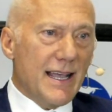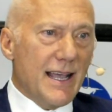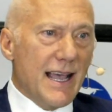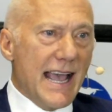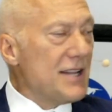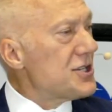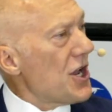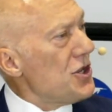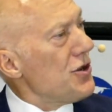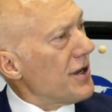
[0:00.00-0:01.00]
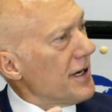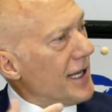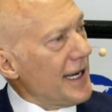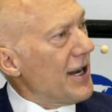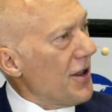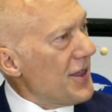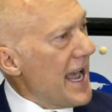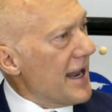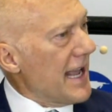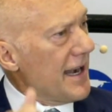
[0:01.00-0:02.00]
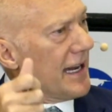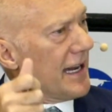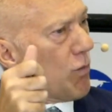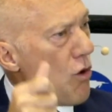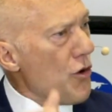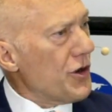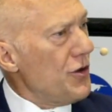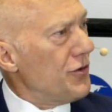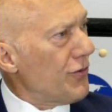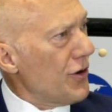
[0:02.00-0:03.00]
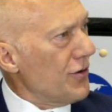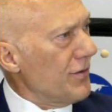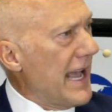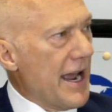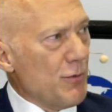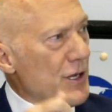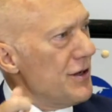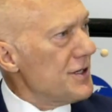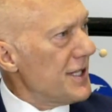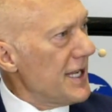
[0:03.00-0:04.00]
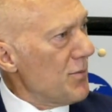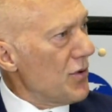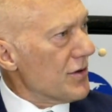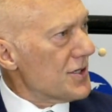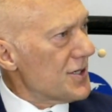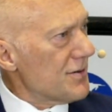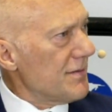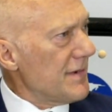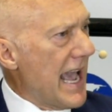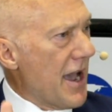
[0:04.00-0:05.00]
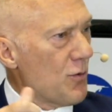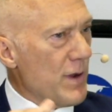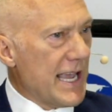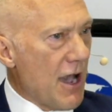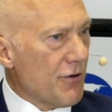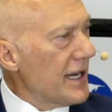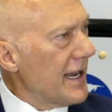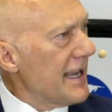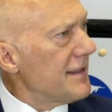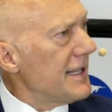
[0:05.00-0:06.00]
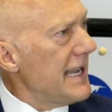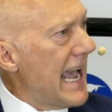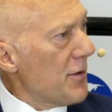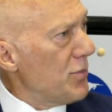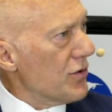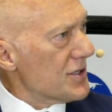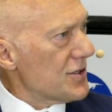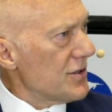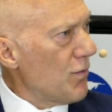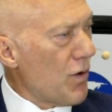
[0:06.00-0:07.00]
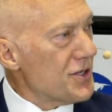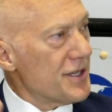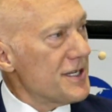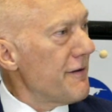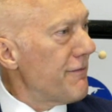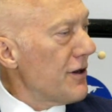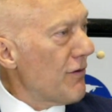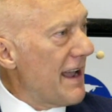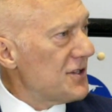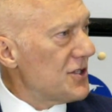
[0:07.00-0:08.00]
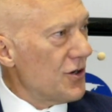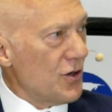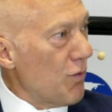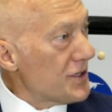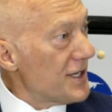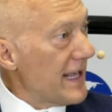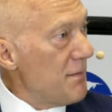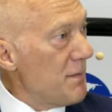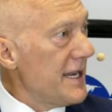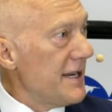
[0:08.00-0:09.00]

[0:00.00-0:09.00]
And so you can click on that and it'll walk you through how do we use the inputs? How do we calculate the outputs? What do the different graphs do? What do they mean?